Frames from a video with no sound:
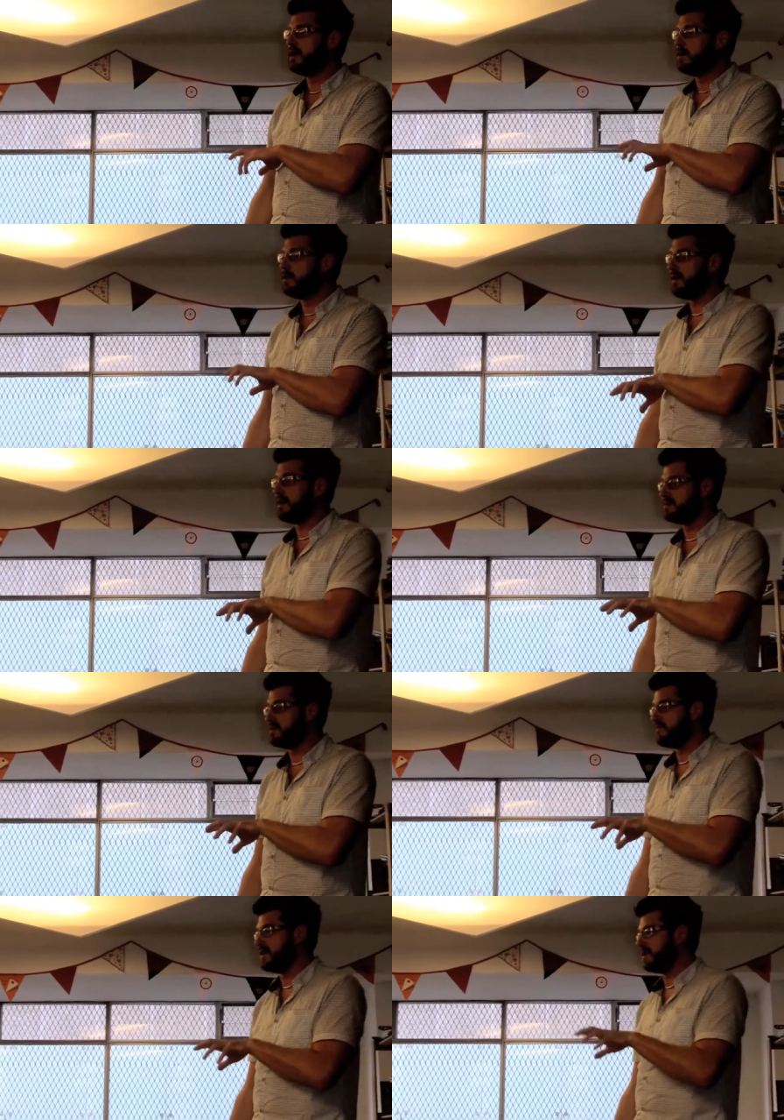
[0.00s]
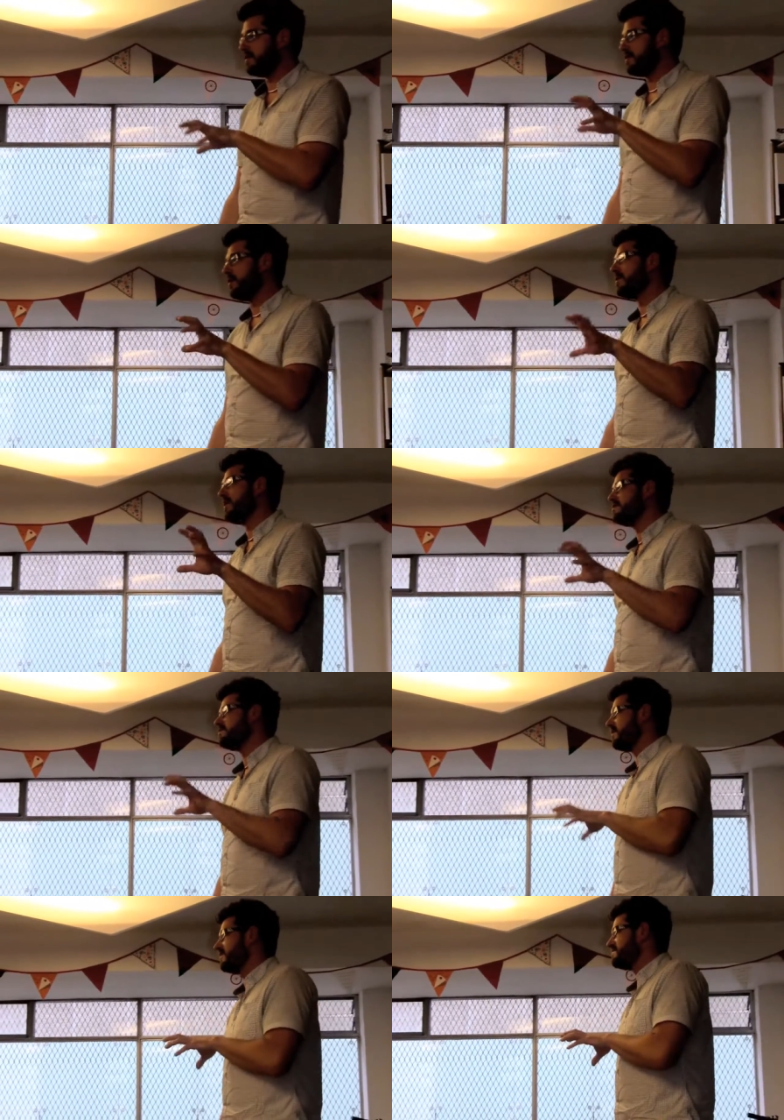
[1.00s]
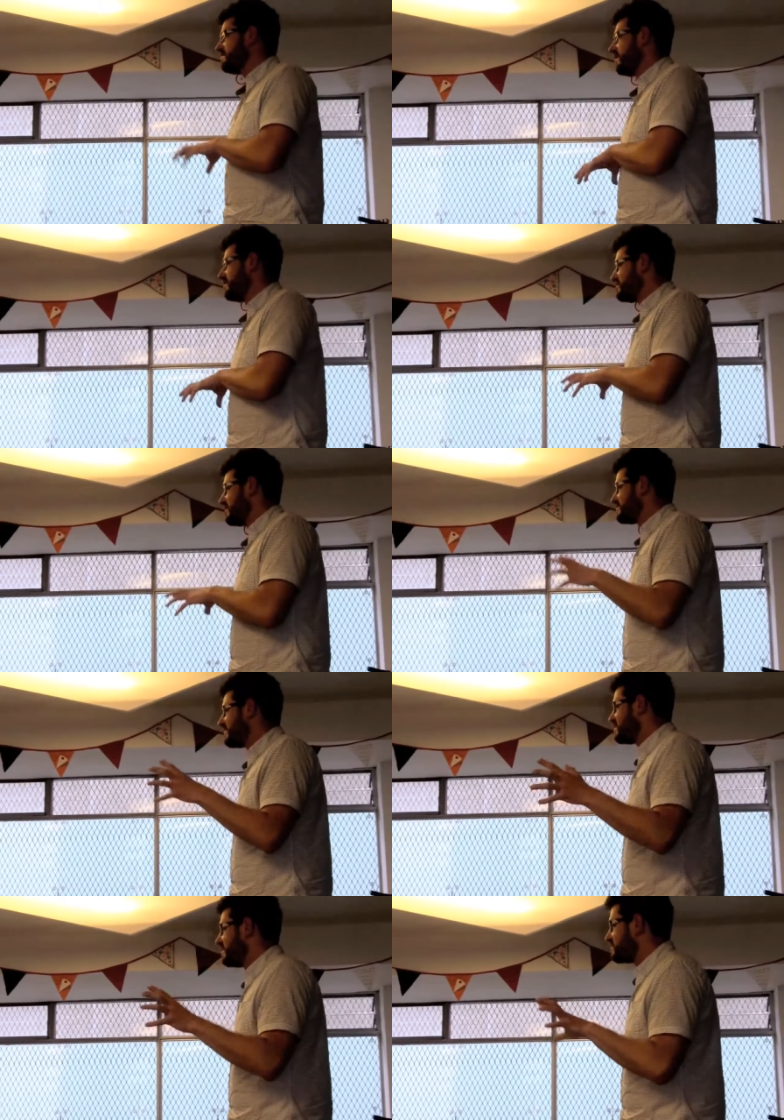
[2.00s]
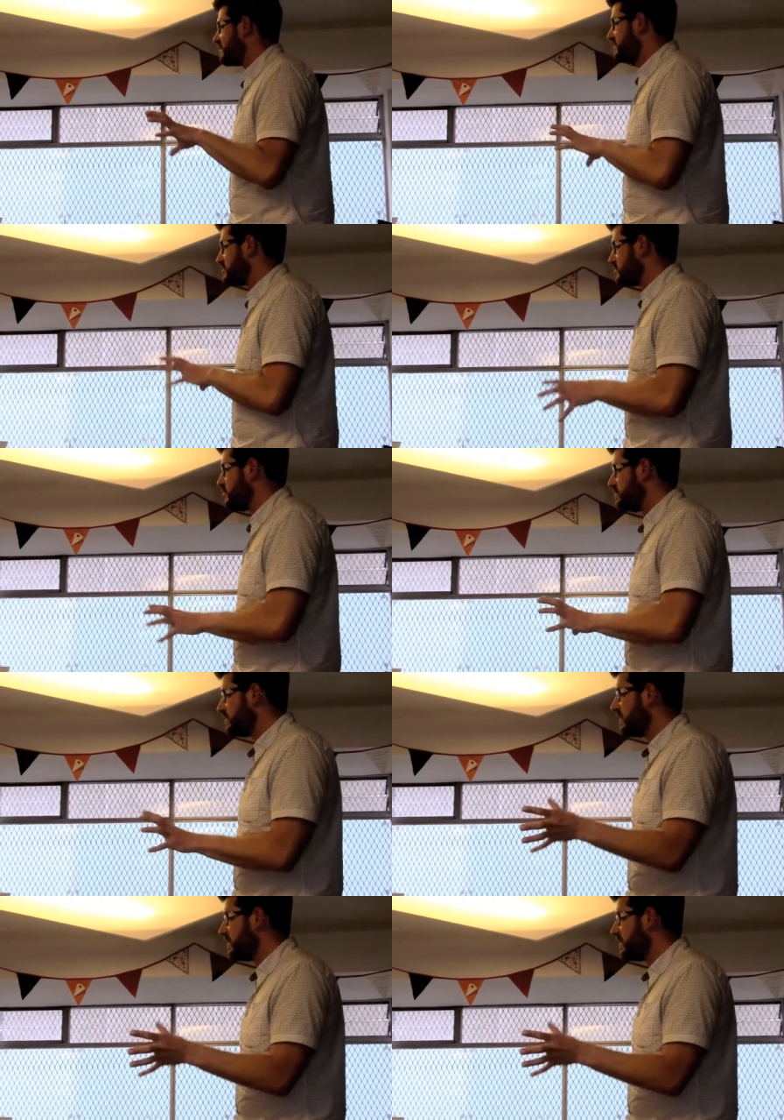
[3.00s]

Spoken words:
who are part of the Local Enterprise Partnership Social Enterprise Group,